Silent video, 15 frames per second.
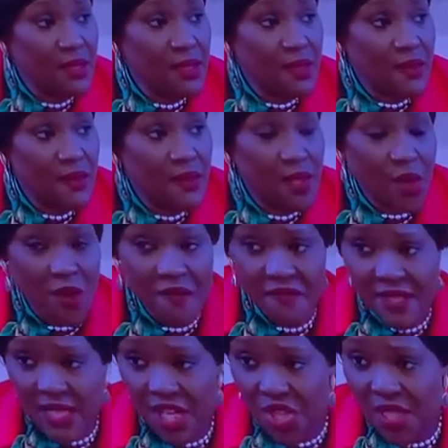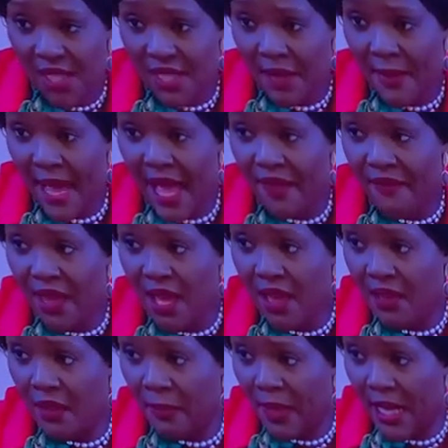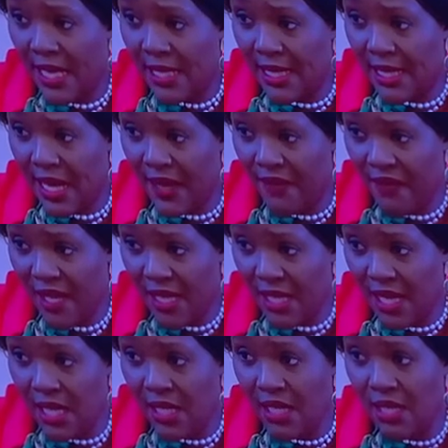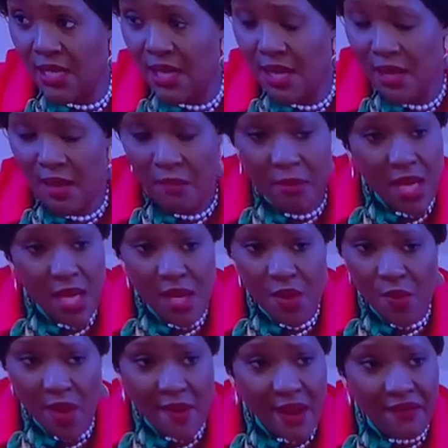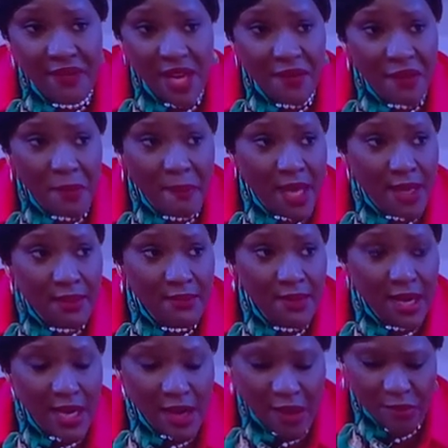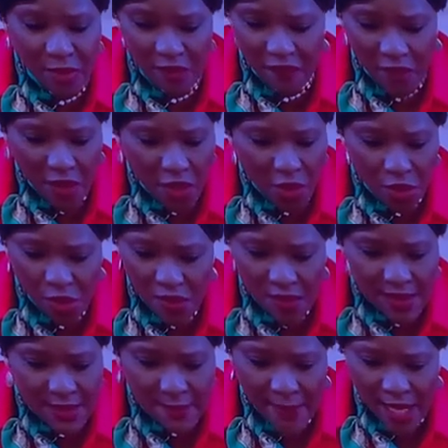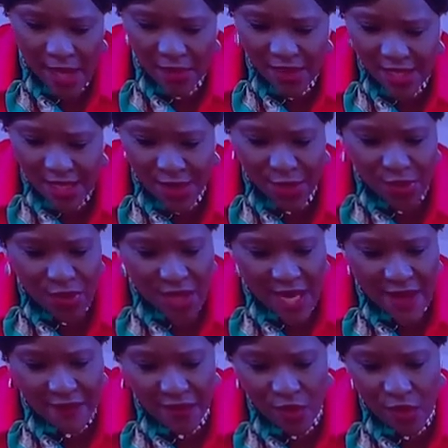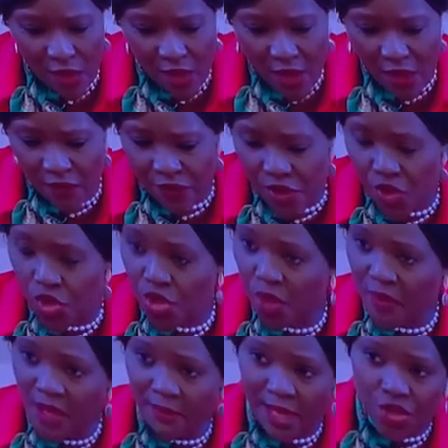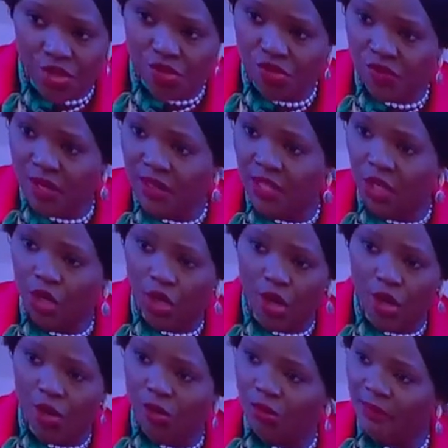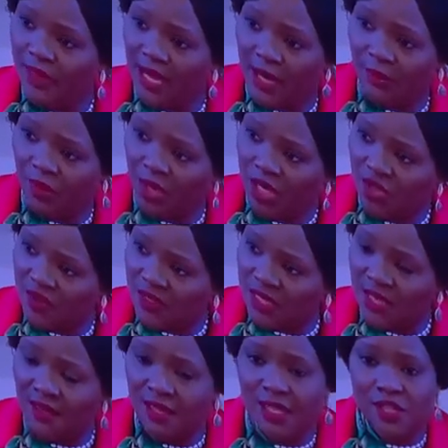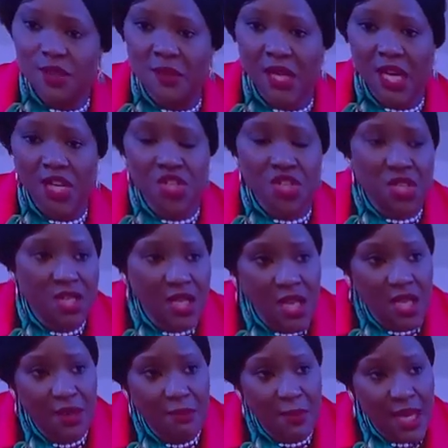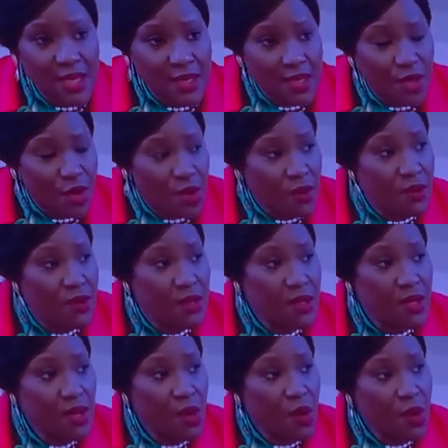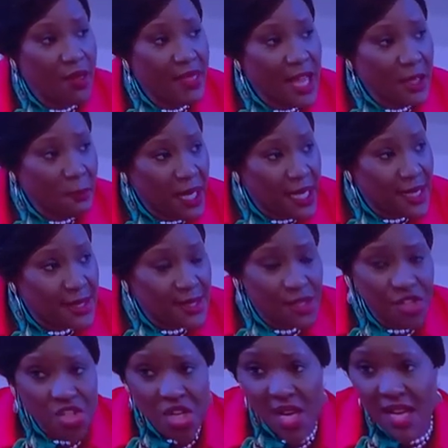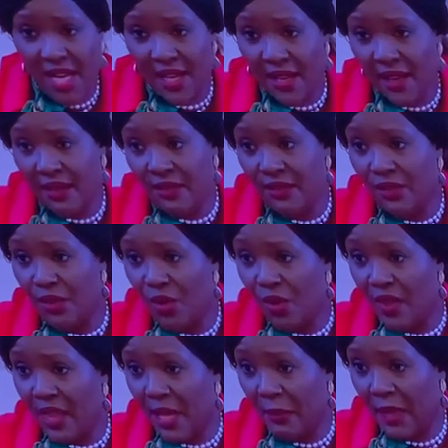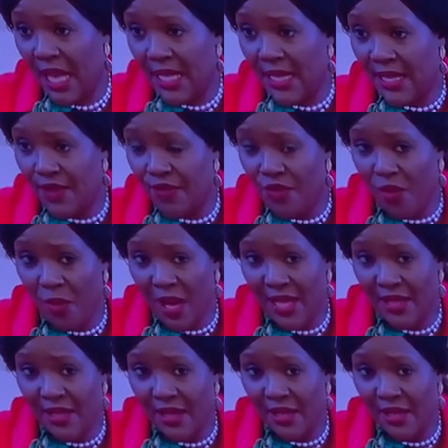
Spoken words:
the conversations I'm having, the places I visit, many where I've never been and I've been very curious about. And I also have the honor of just showing my children the globe, that I'm going to see this location in Mexico, or that place in China, or that place in Rwanda.